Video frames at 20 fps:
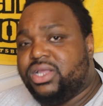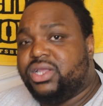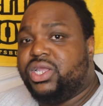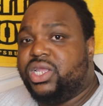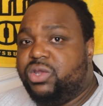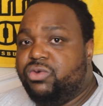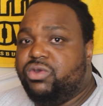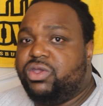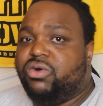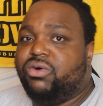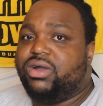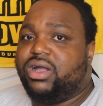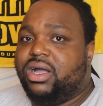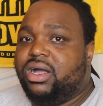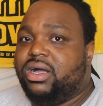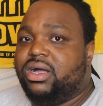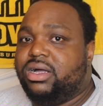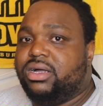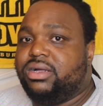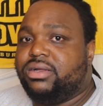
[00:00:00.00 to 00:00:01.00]
and your
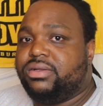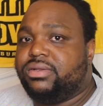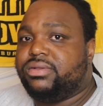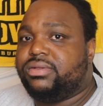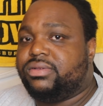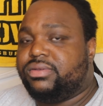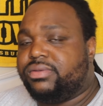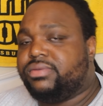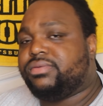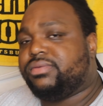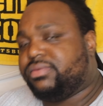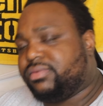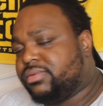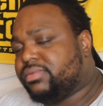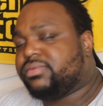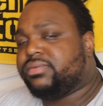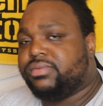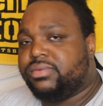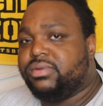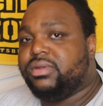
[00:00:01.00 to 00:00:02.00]
girl.
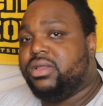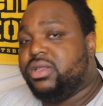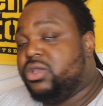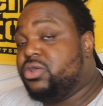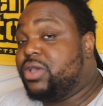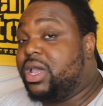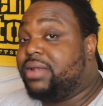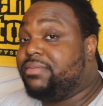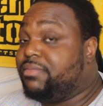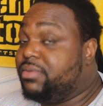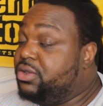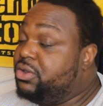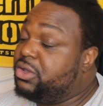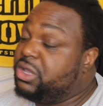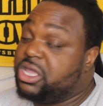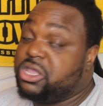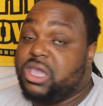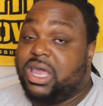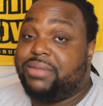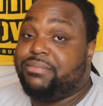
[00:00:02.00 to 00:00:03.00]

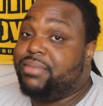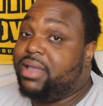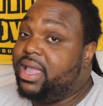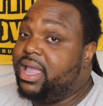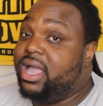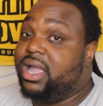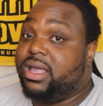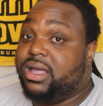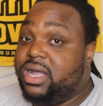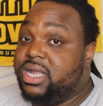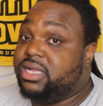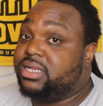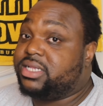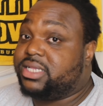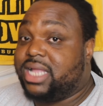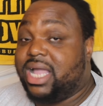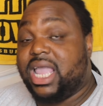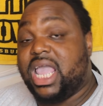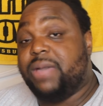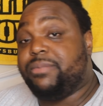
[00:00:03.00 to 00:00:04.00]
You got a bad gun
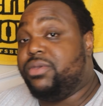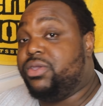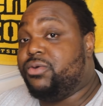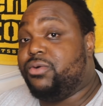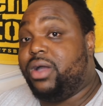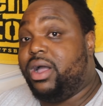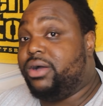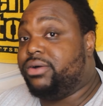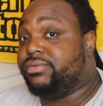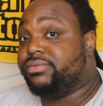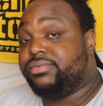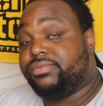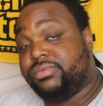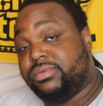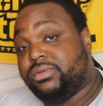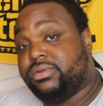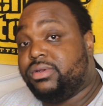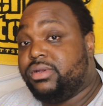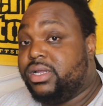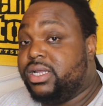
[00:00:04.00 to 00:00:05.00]
inside helping you out.
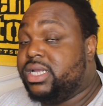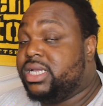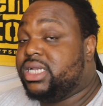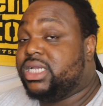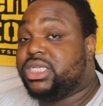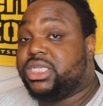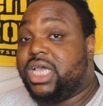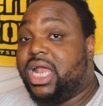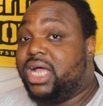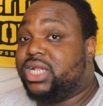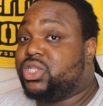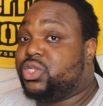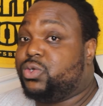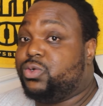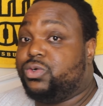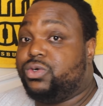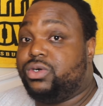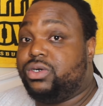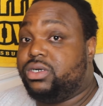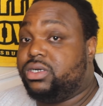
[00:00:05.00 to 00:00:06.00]
Shout out
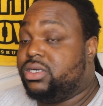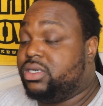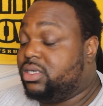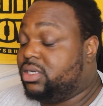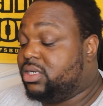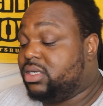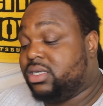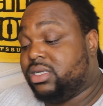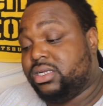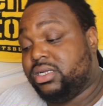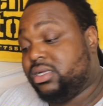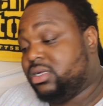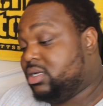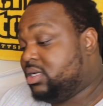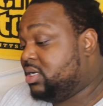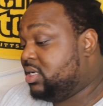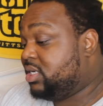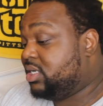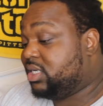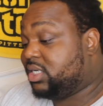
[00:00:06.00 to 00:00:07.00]
to her.
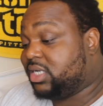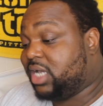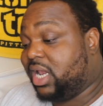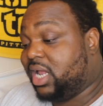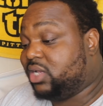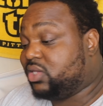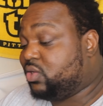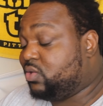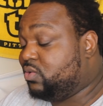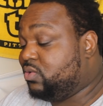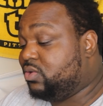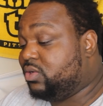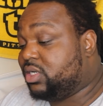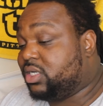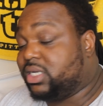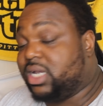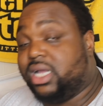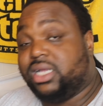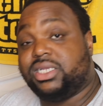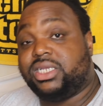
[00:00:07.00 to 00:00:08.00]
I
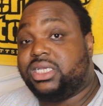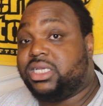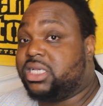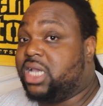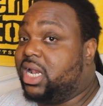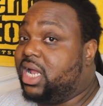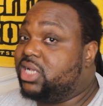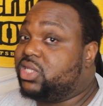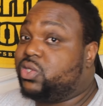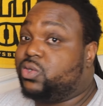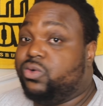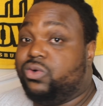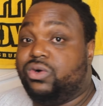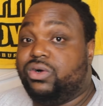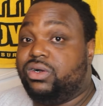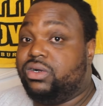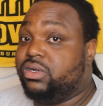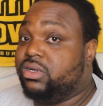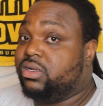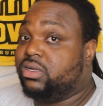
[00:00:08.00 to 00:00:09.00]
ain't
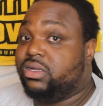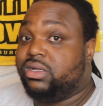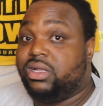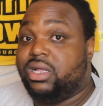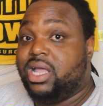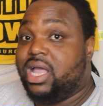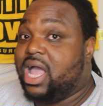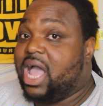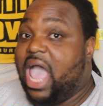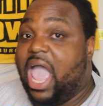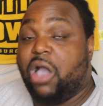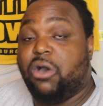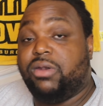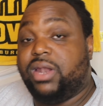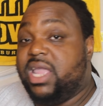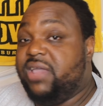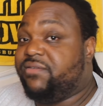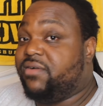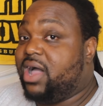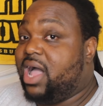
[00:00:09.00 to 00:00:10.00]
gonna
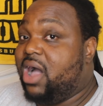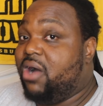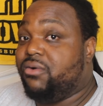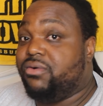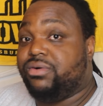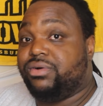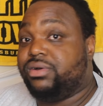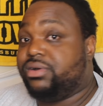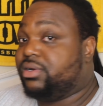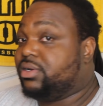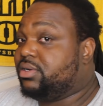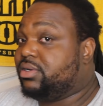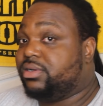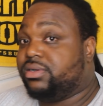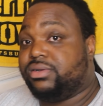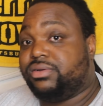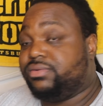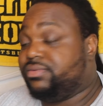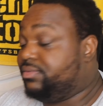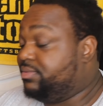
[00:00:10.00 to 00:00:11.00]
leave her out.
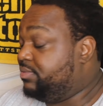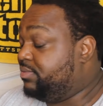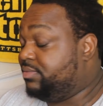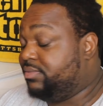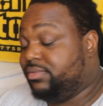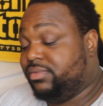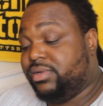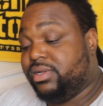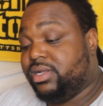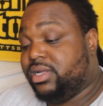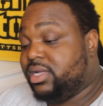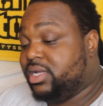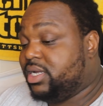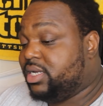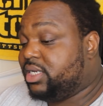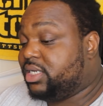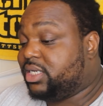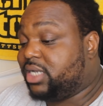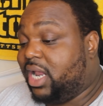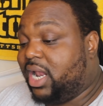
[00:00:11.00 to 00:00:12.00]

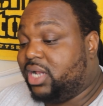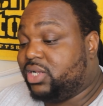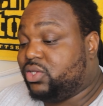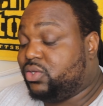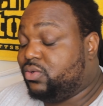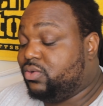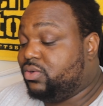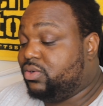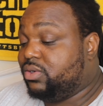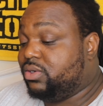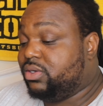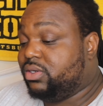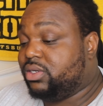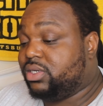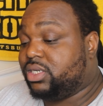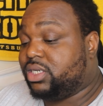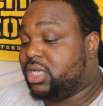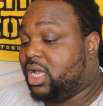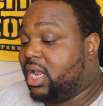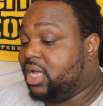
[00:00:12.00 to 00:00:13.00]
Shout out to
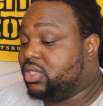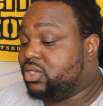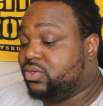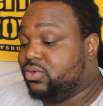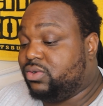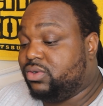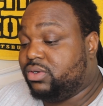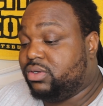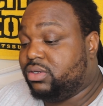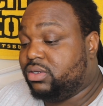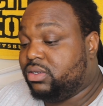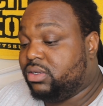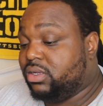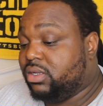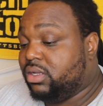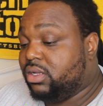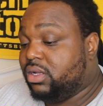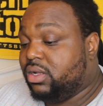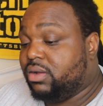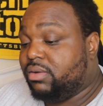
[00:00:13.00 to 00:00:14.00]
her.
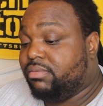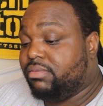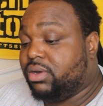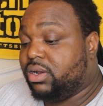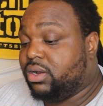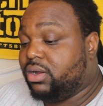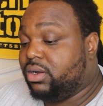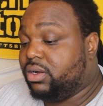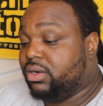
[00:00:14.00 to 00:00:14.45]
But